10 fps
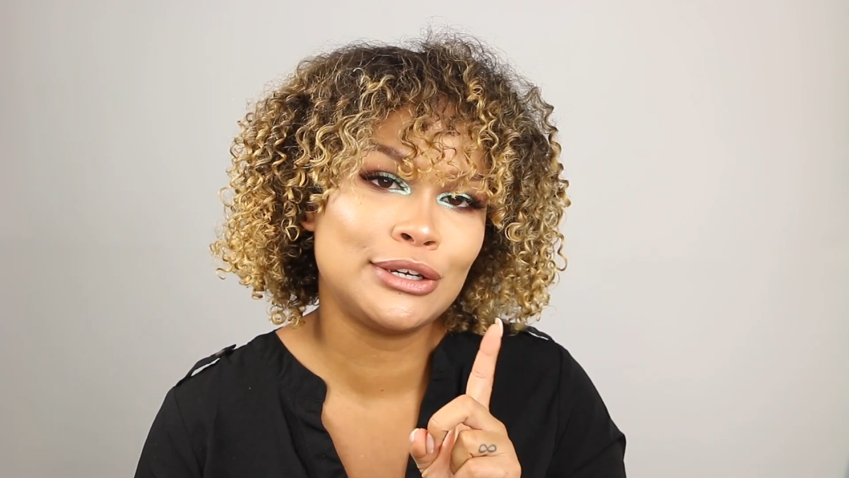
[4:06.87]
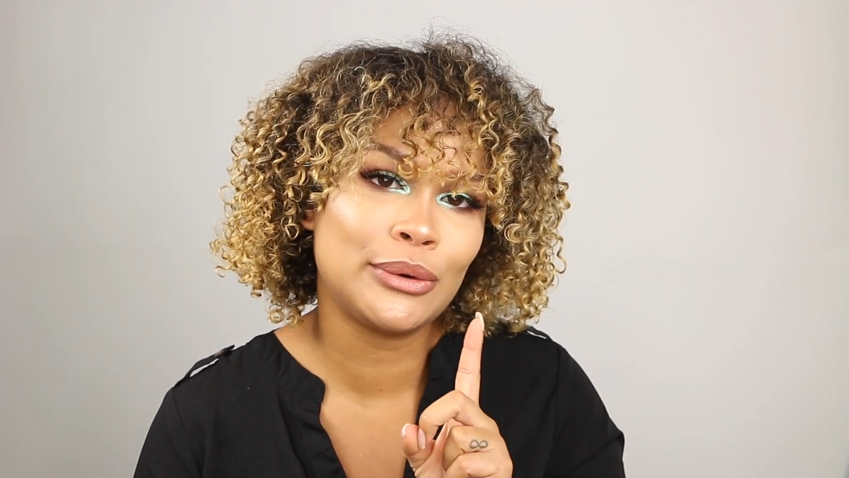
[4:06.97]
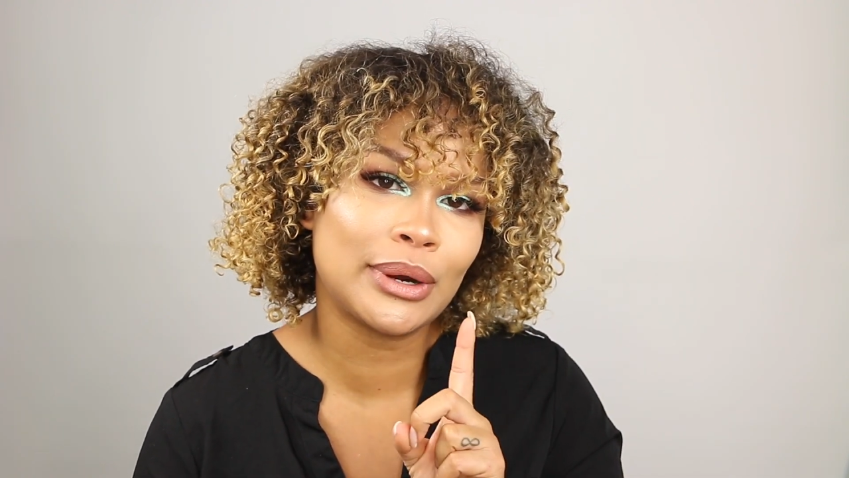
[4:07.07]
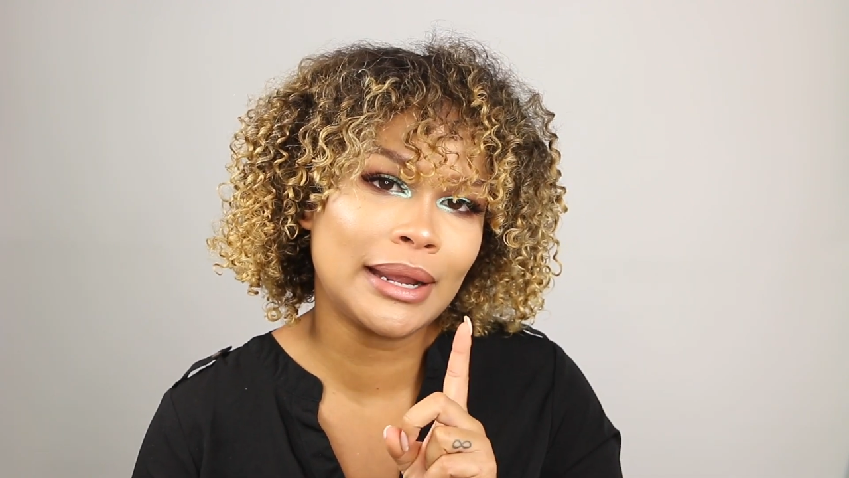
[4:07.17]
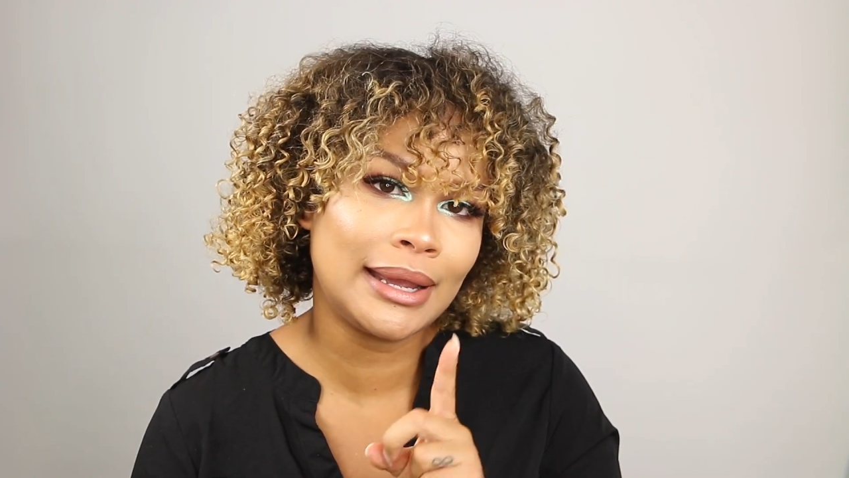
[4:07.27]

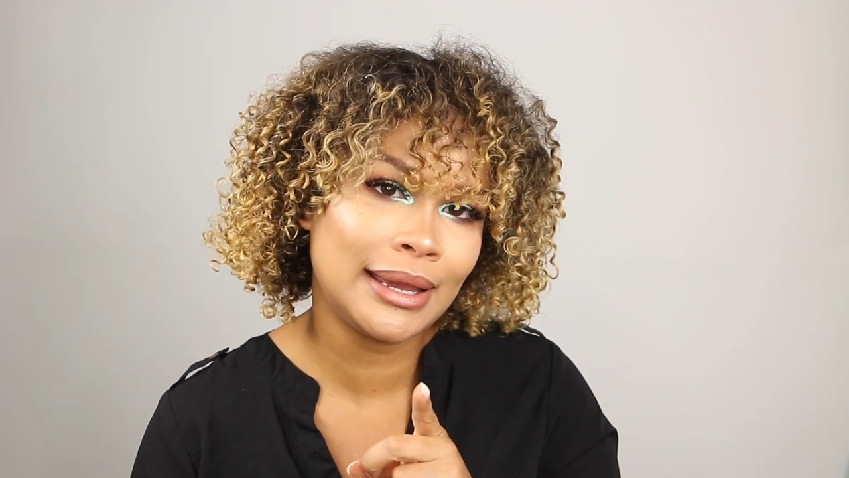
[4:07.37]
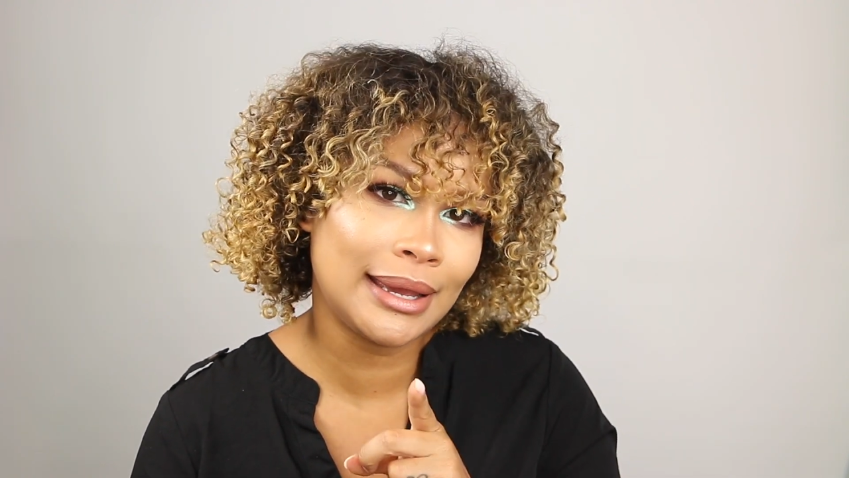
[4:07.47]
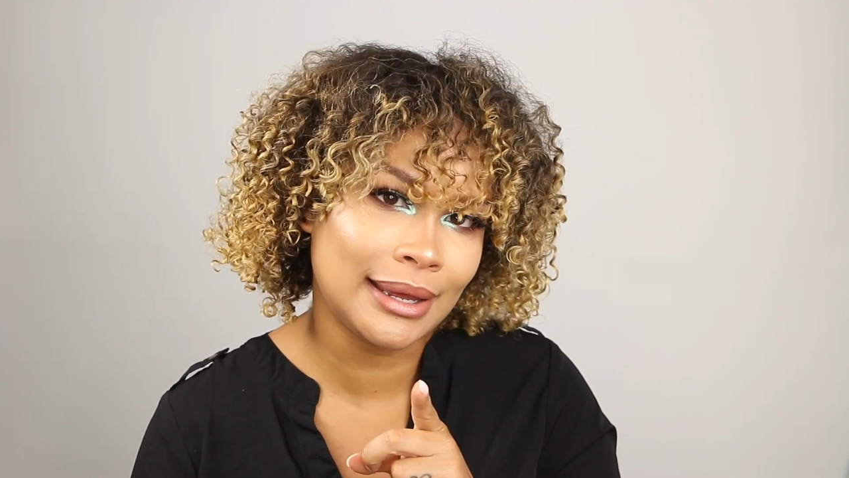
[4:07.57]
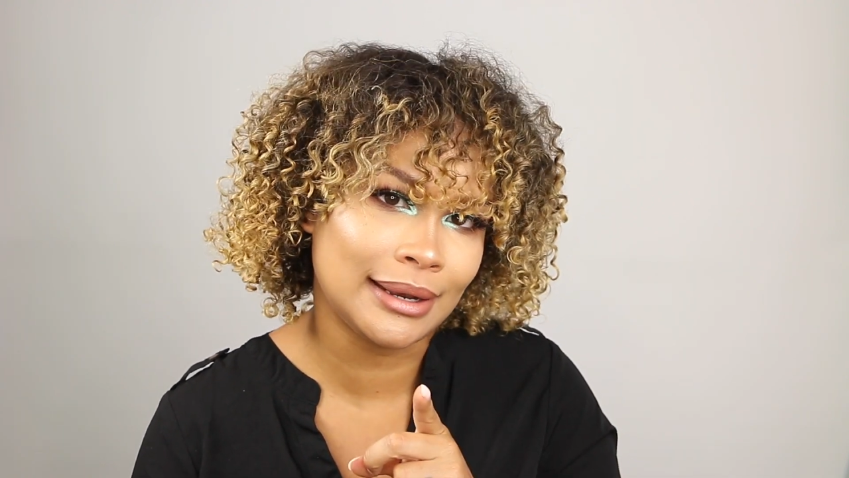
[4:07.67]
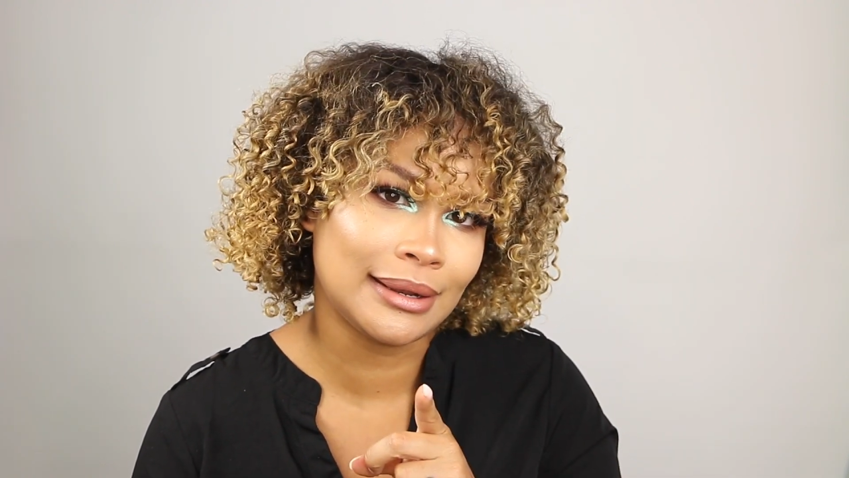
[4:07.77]
your
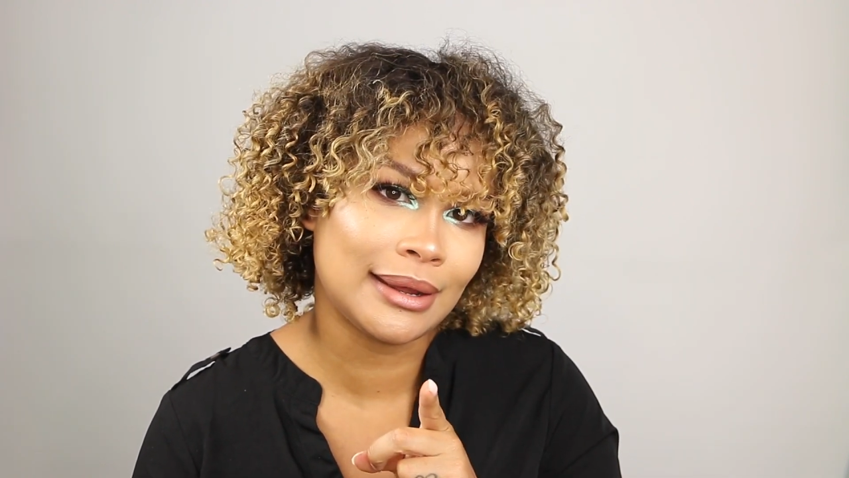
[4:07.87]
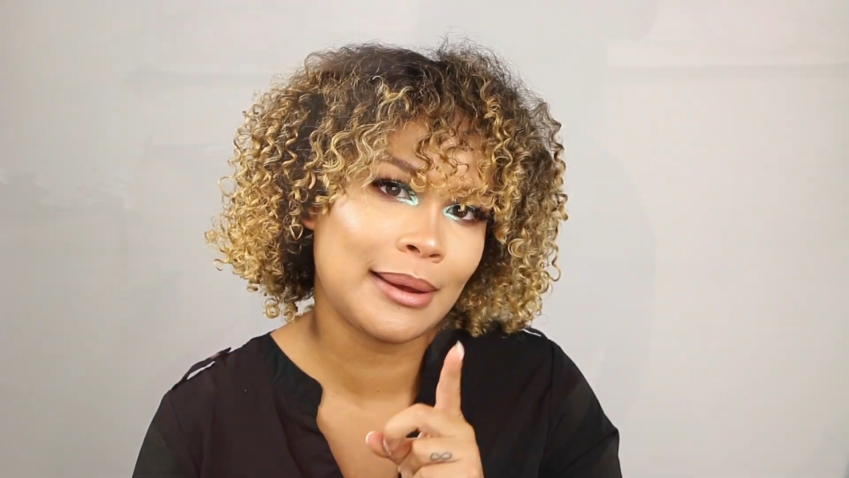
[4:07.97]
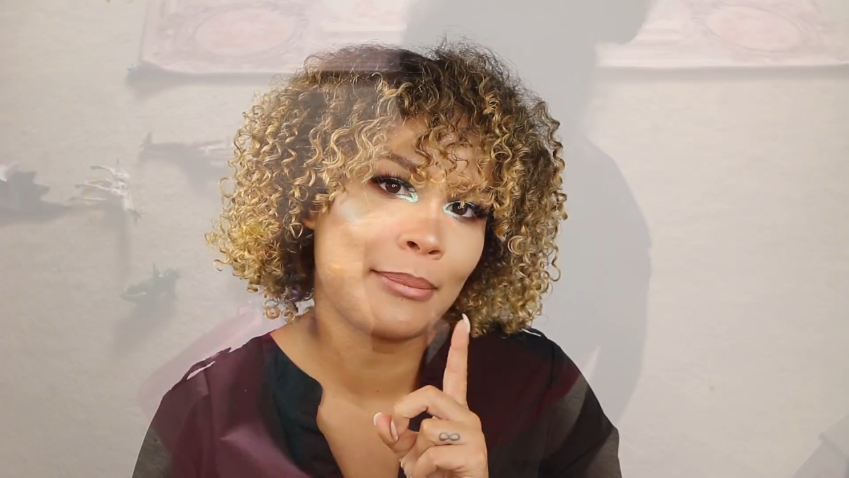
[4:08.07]
kid